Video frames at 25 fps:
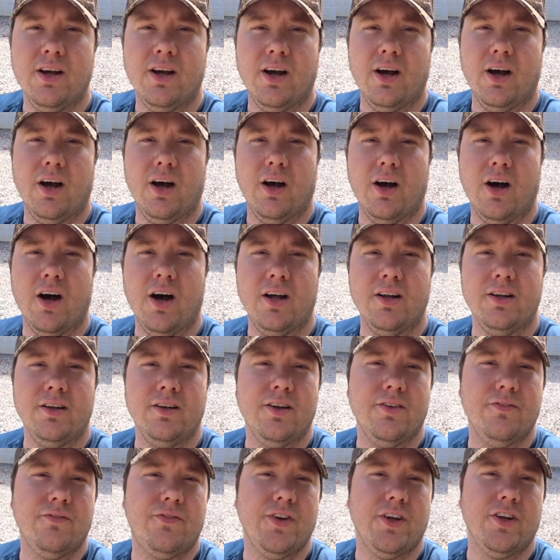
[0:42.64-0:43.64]

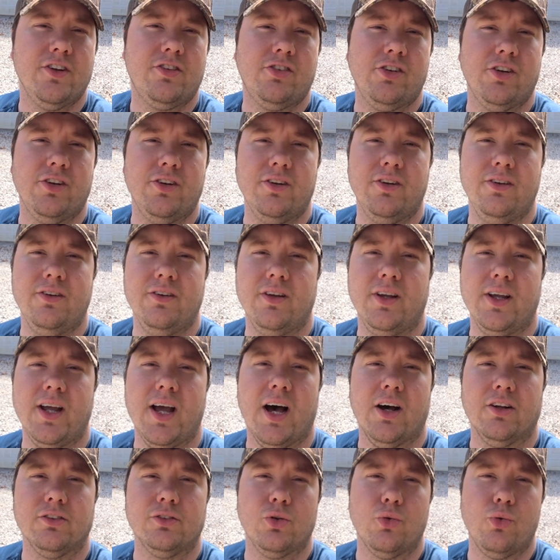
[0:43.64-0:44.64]
hunting and fishing, the
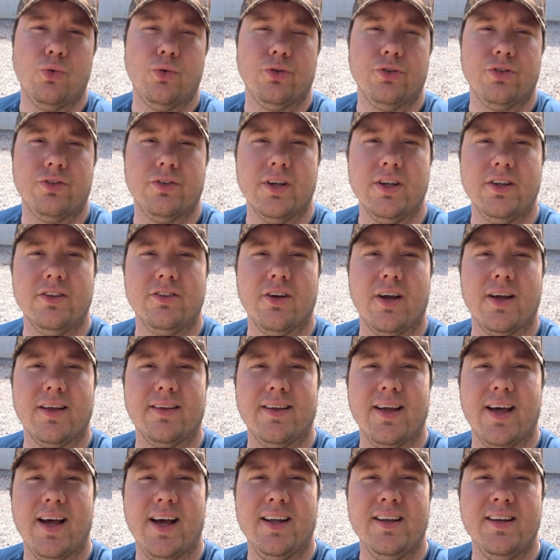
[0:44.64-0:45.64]
outdoors, things like
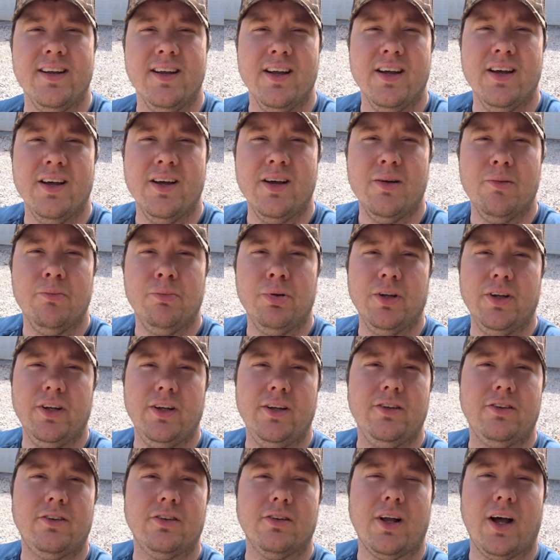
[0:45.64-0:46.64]
that,
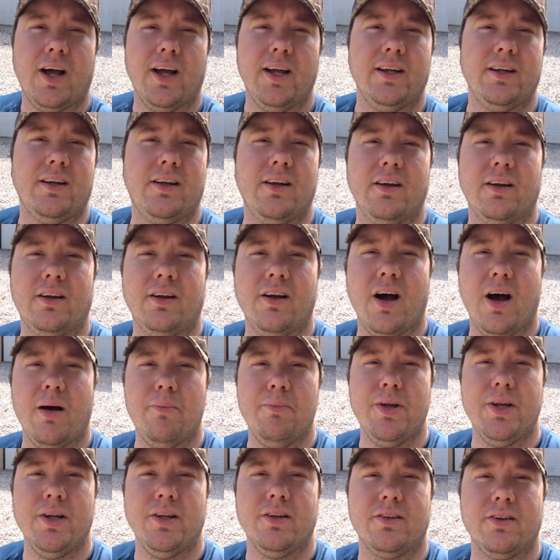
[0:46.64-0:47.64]
please like,
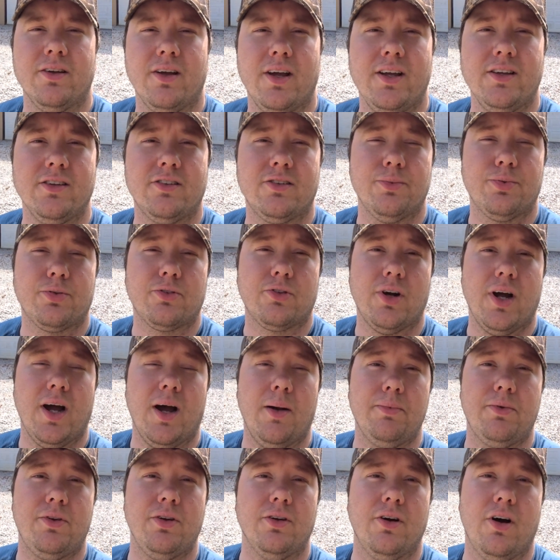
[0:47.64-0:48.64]
comment, and
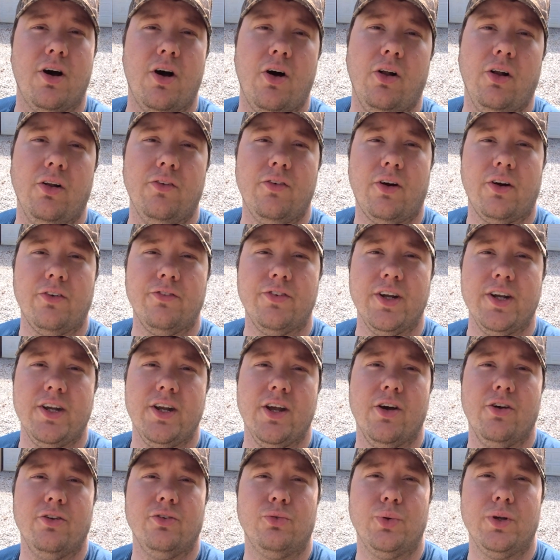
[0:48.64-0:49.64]
subscribe to all of our
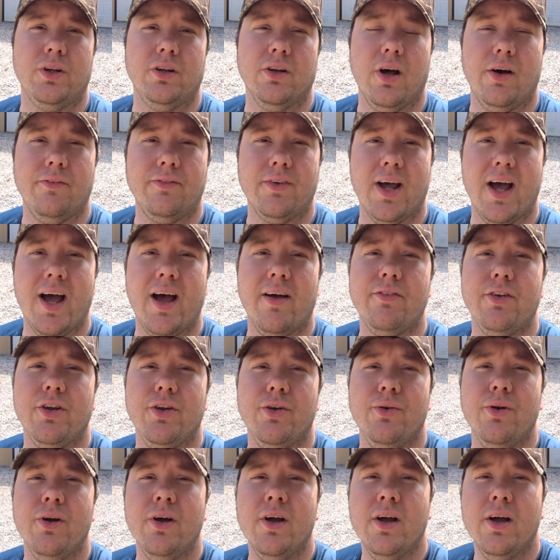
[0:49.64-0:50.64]
videos. We'd love to have
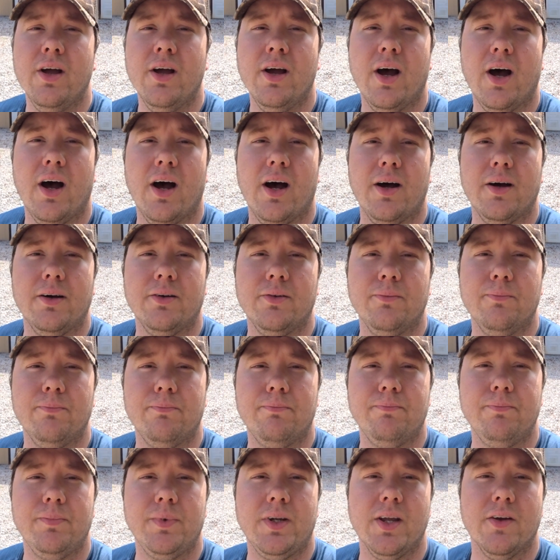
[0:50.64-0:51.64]
you
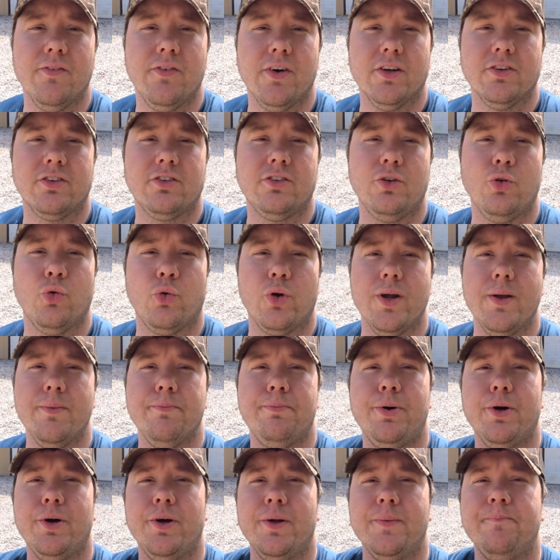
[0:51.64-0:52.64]
give us your
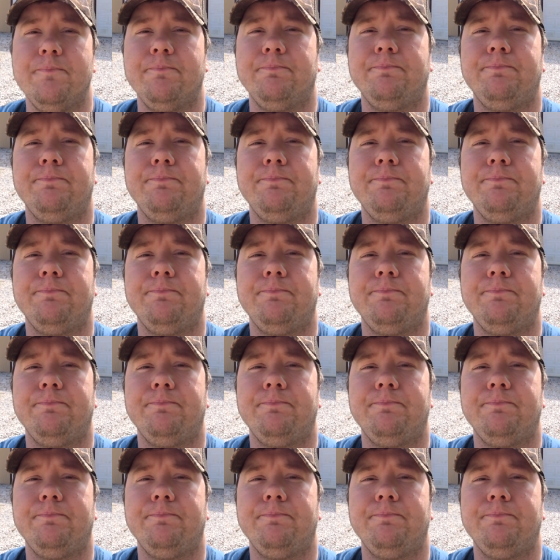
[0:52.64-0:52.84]
input,